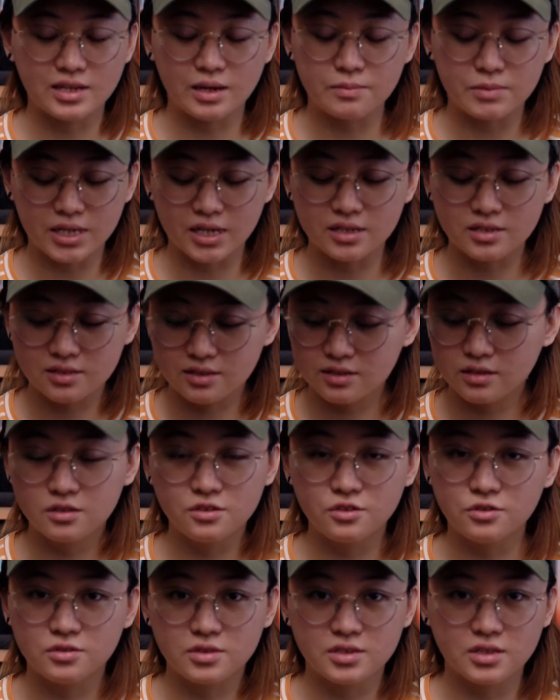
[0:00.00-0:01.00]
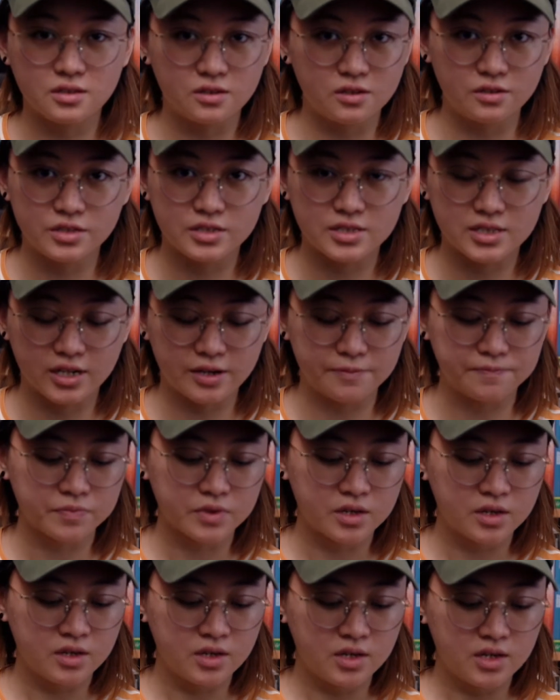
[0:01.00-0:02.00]
I mean, I still use it all the time.
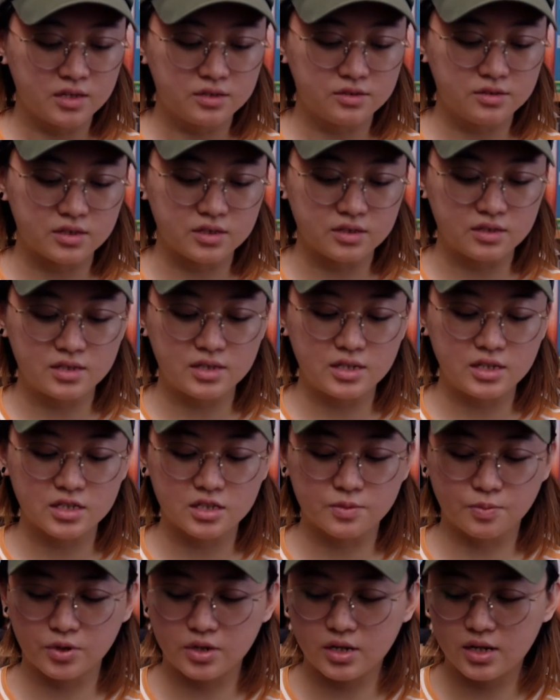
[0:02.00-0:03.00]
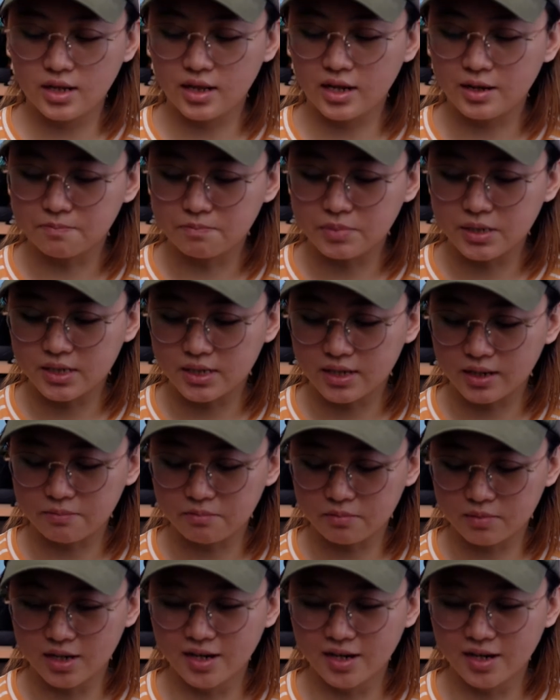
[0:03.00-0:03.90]
So you can see it's pretty like beat up.